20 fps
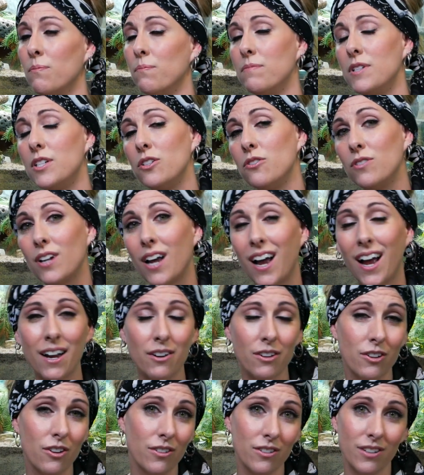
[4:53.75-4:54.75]
do not
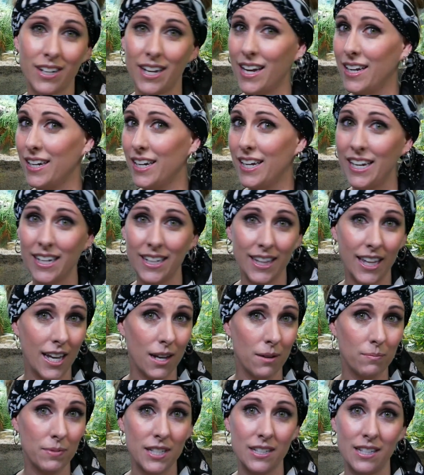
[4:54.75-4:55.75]
get heat
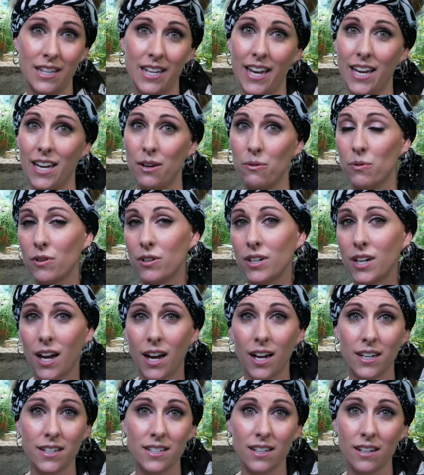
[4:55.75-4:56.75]
lamps. They will
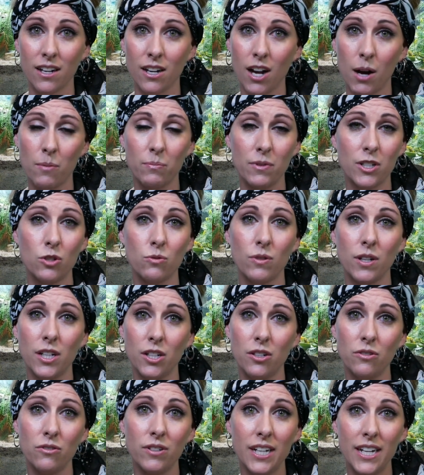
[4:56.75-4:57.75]
not accomplish what
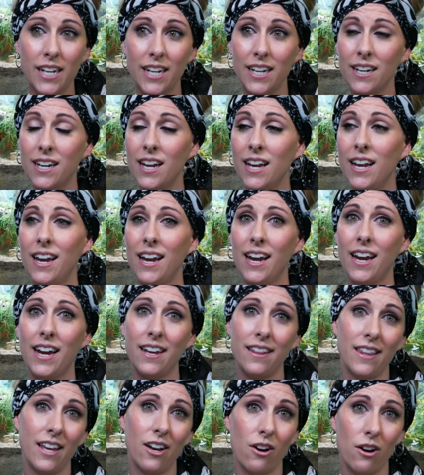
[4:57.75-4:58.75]
you need,
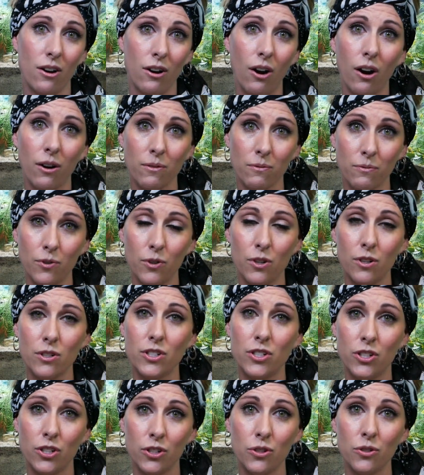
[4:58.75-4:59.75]
and they are harmful
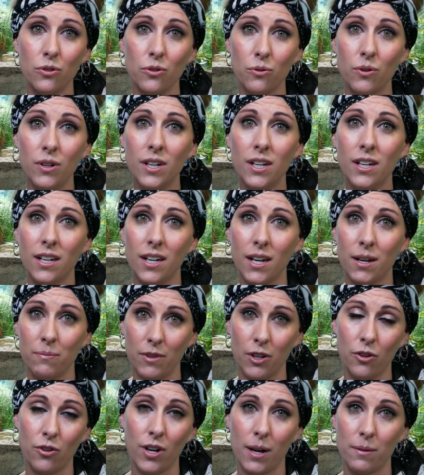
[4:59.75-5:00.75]
to
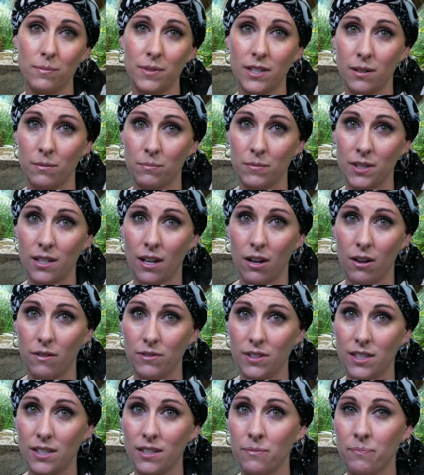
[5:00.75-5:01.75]
the crabs
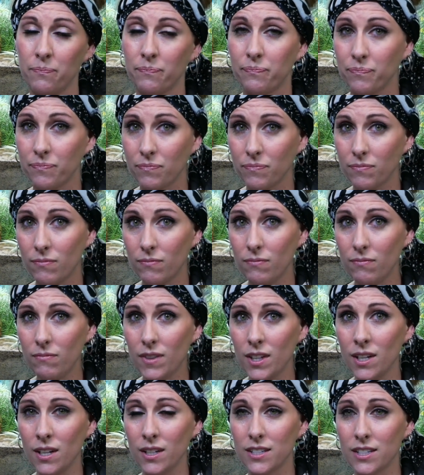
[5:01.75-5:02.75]
themselves.
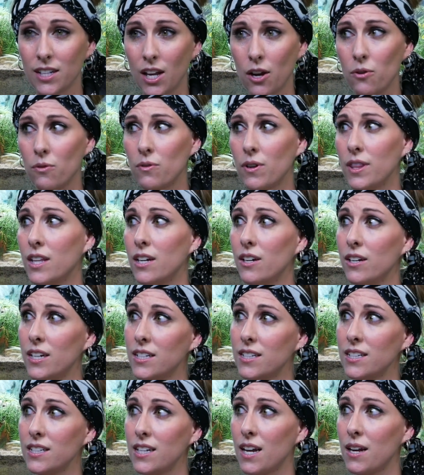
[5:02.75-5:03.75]
So there
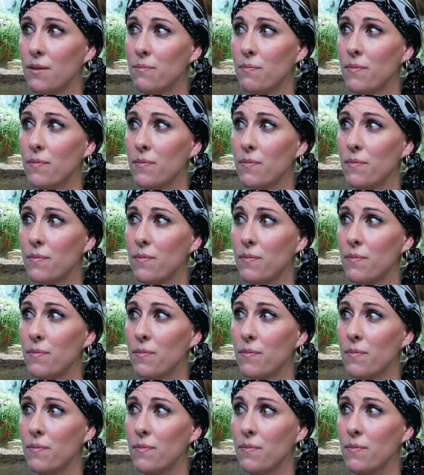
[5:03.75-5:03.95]
is some